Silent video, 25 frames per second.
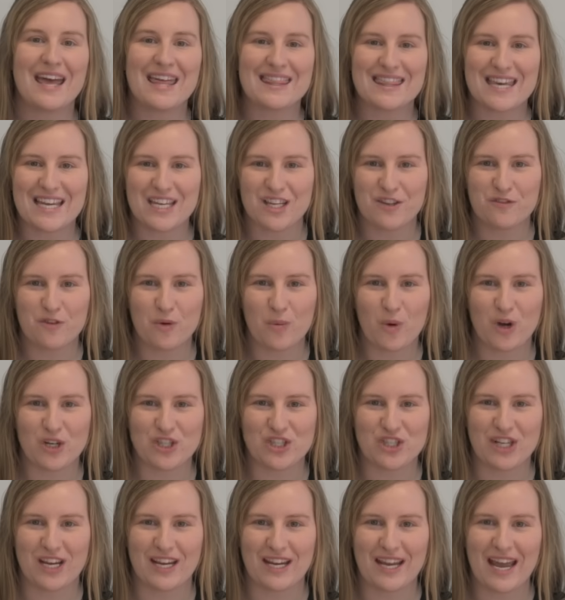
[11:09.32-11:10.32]
Thank you for
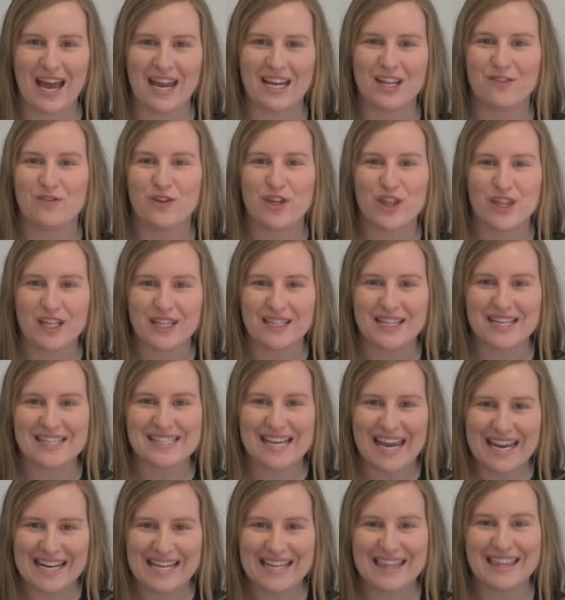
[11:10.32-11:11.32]
watching, and if you think
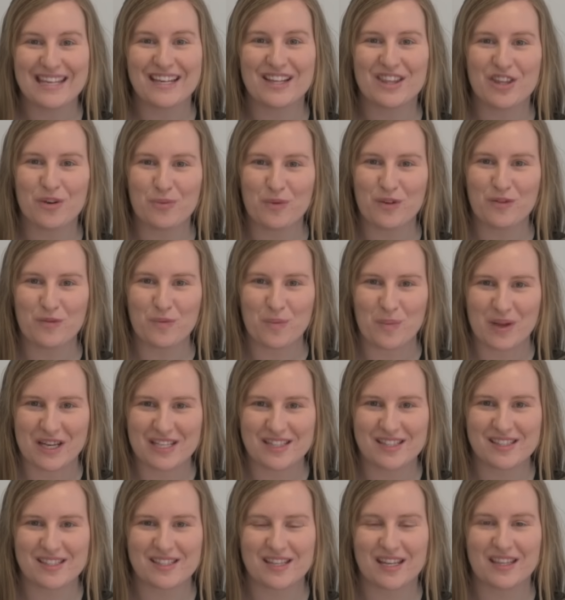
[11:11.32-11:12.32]
there's anything that we've
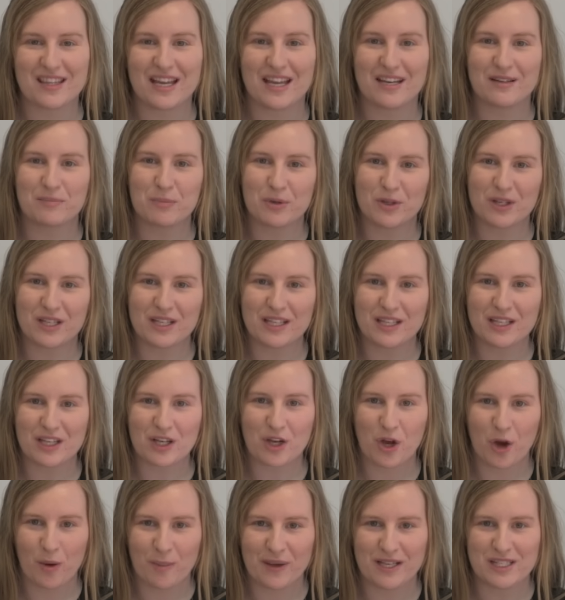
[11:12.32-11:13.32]
missed, then put it in the
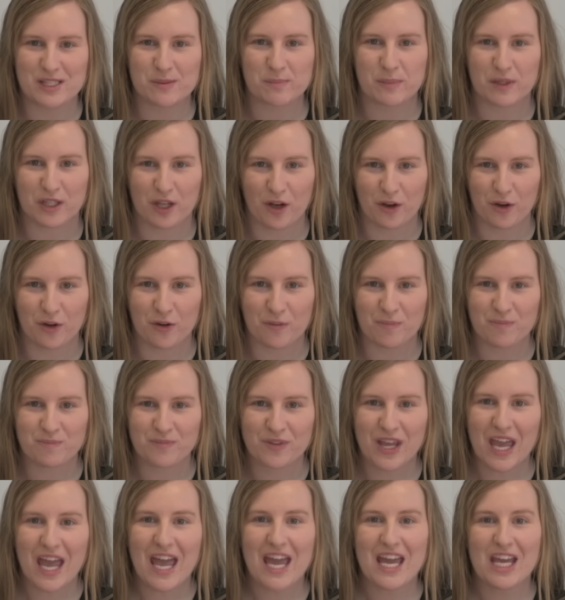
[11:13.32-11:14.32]
comments below.
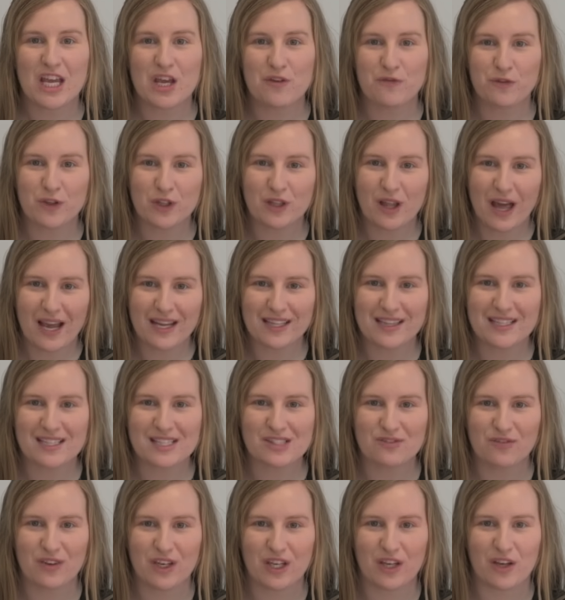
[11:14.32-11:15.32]
If you like
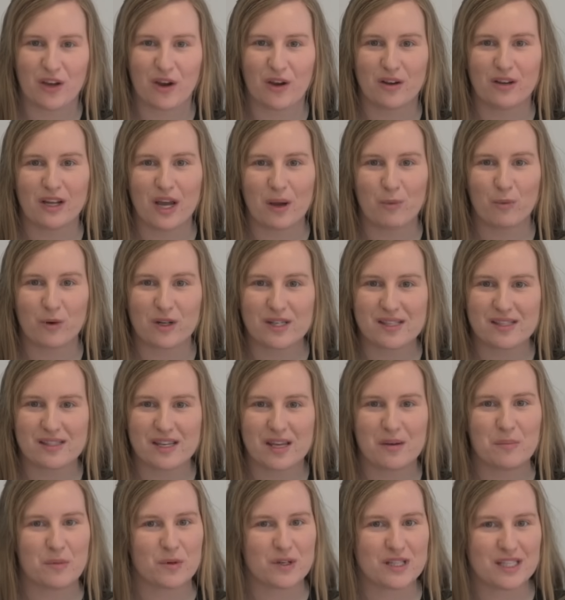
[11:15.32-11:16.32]
this video and want to
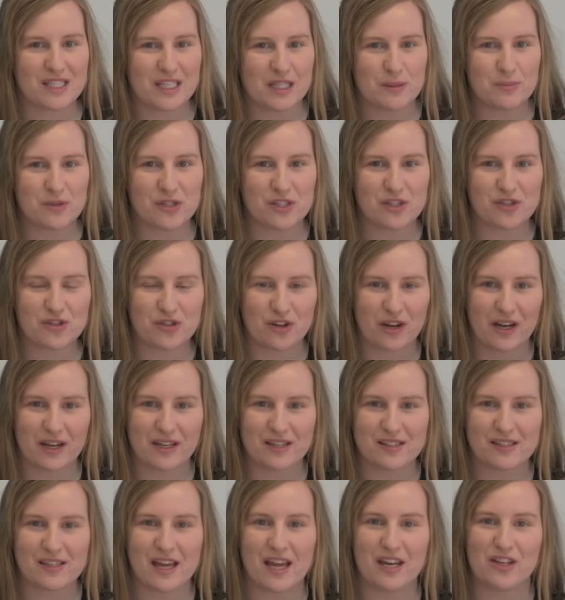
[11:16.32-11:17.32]
see more tips and
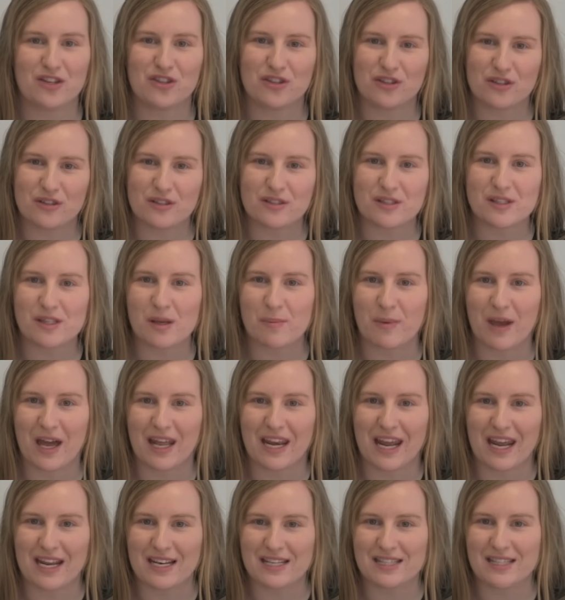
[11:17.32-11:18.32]
tricks and news
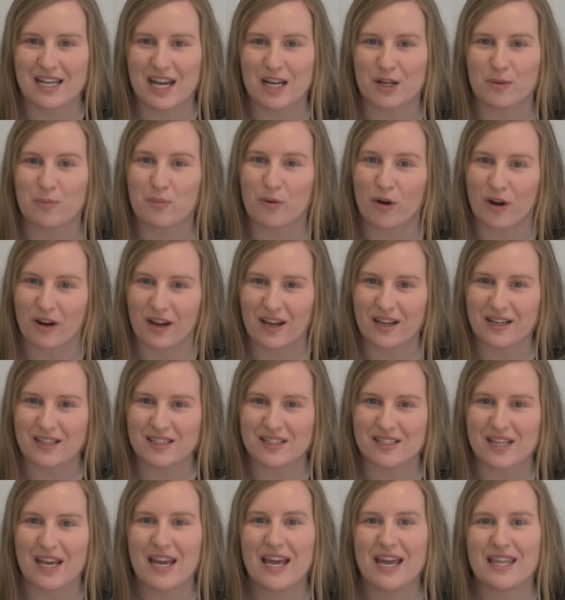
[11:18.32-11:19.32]
about Entech
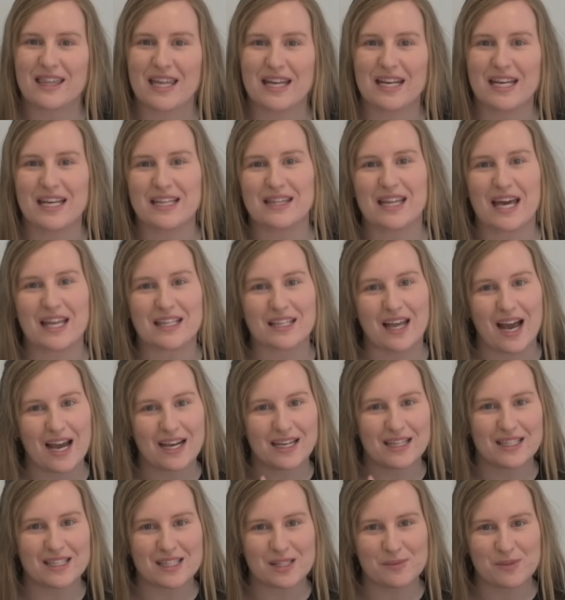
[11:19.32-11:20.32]
products, then hit that
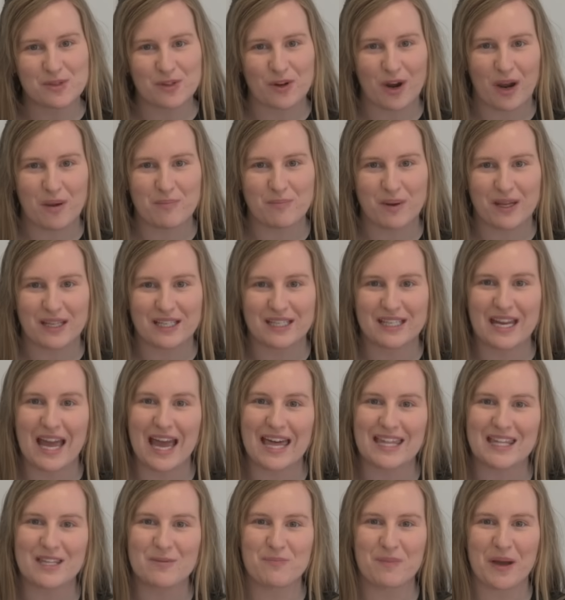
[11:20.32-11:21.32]
like and subscribe button
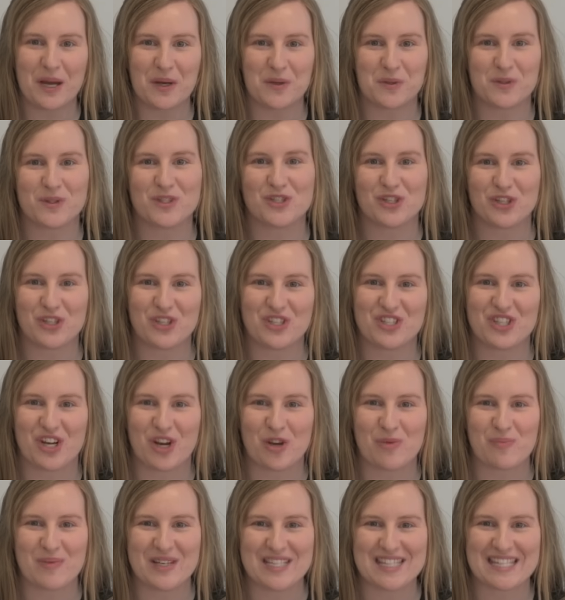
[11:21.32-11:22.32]
and the bell so you
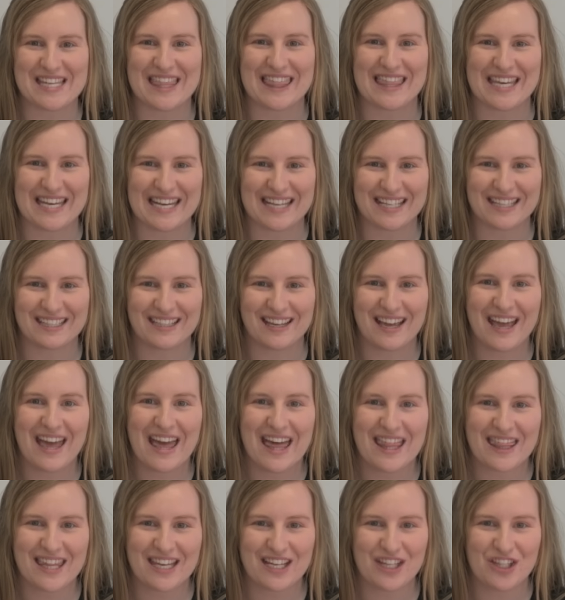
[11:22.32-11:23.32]
don't miss a thing.
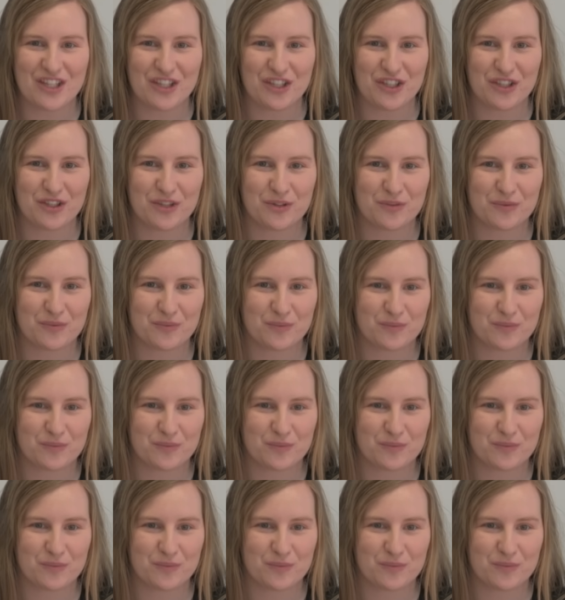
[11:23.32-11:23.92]
Thank you.